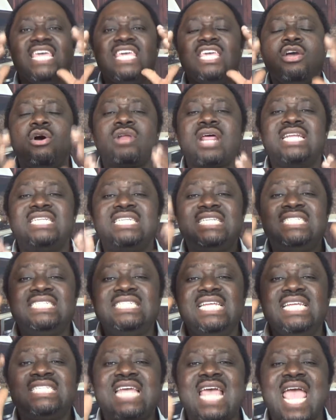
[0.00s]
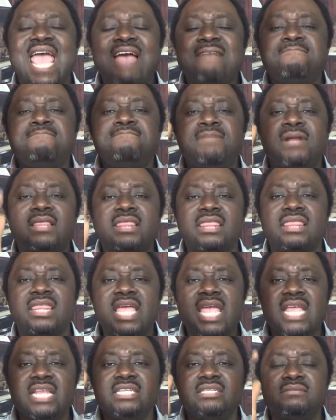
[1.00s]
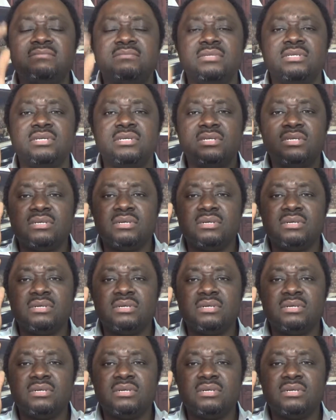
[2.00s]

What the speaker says: He already did everything